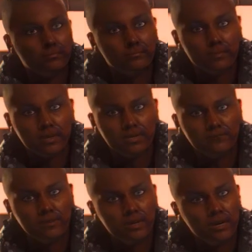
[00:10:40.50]
Plenty
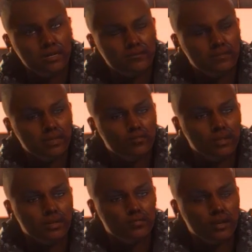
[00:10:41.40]
of collectives still
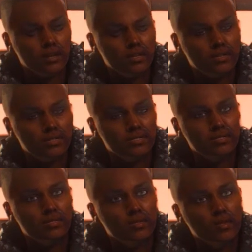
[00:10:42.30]
running around.
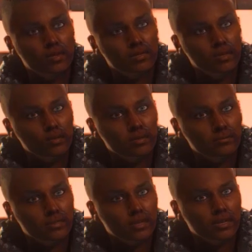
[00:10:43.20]
Wouldn't want
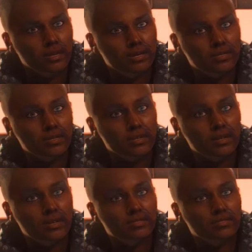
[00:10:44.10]
them to get
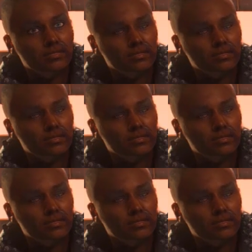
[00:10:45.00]
ideas.